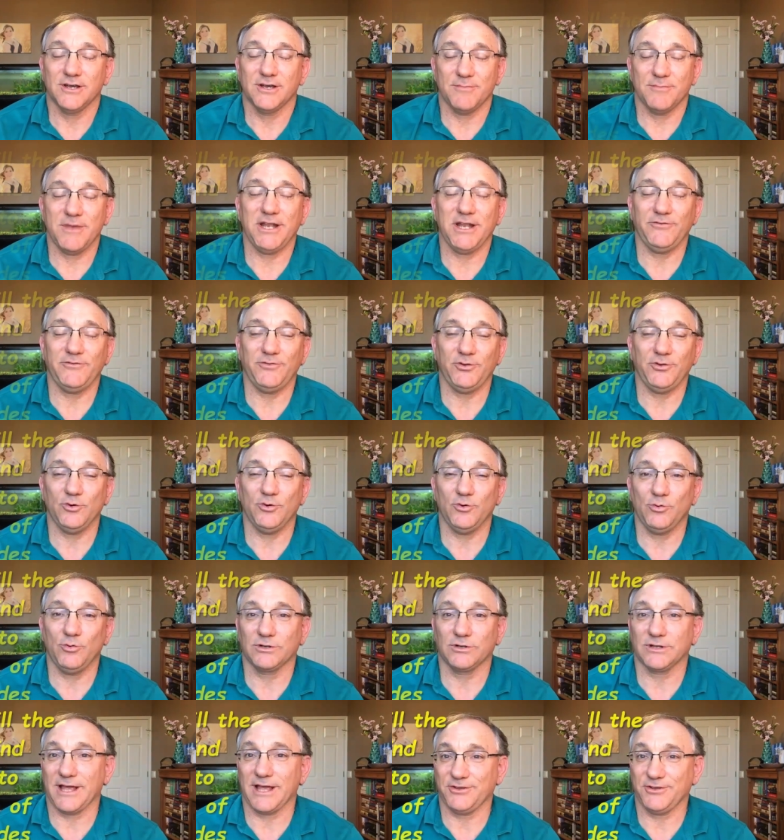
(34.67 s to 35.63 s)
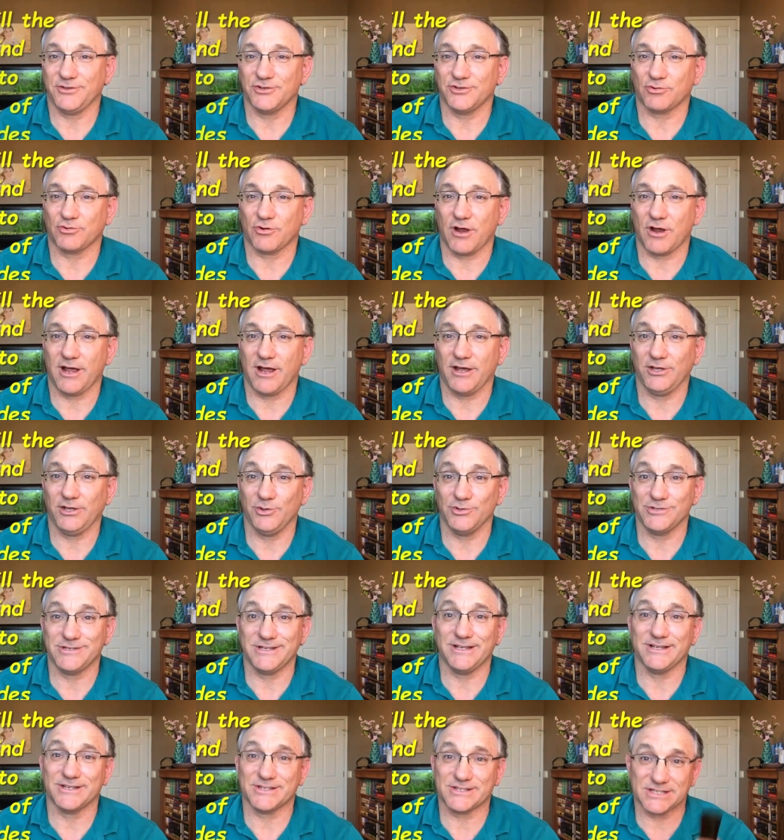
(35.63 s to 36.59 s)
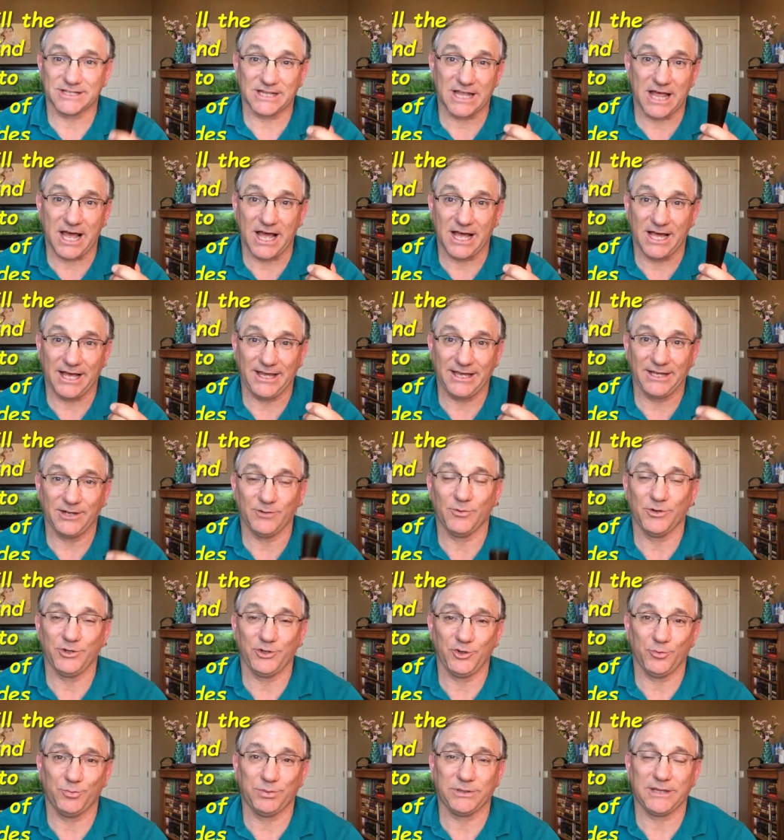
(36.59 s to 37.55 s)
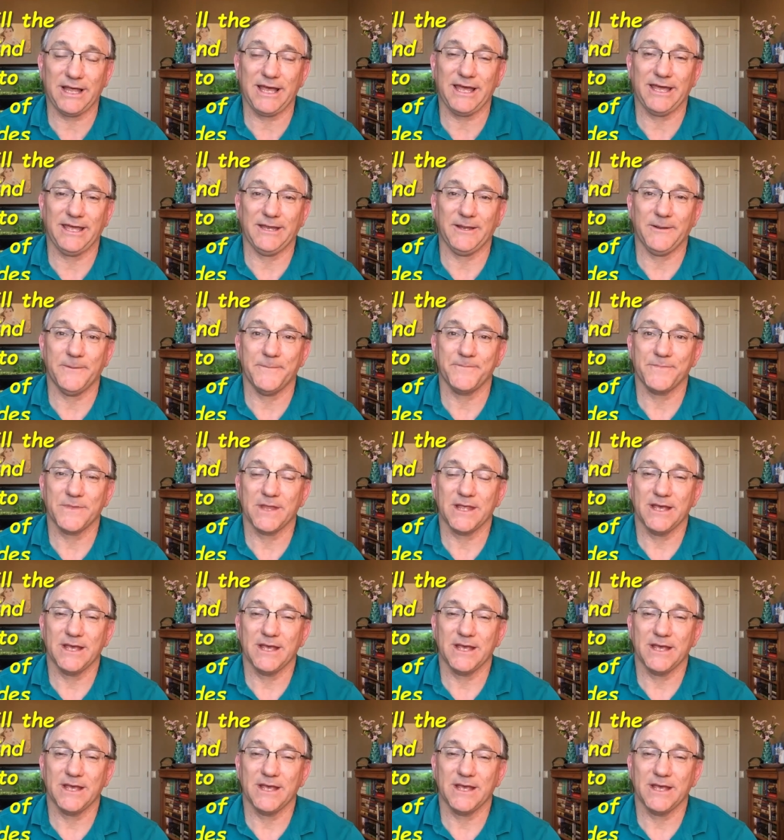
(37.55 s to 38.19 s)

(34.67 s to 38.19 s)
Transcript: many of you would like to try using a slide when you play.